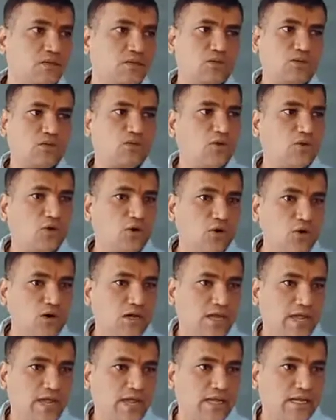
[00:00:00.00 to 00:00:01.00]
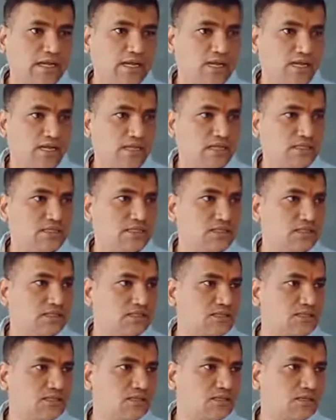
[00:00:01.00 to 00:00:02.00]
No
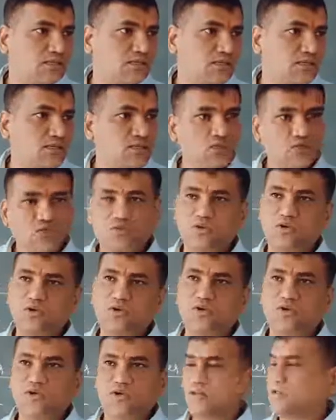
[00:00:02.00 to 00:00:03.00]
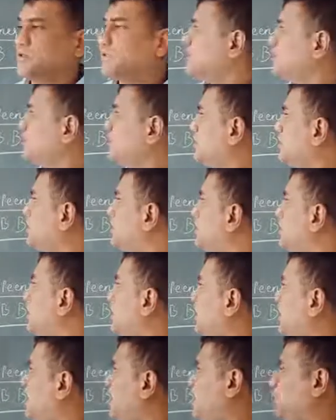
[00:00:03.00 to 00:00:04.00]
antigens. So
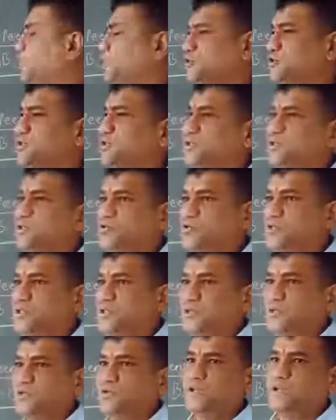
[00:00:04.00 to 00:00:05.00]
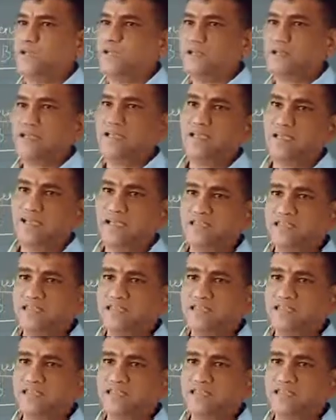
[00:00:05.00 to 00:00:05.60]
opposite to that you can write as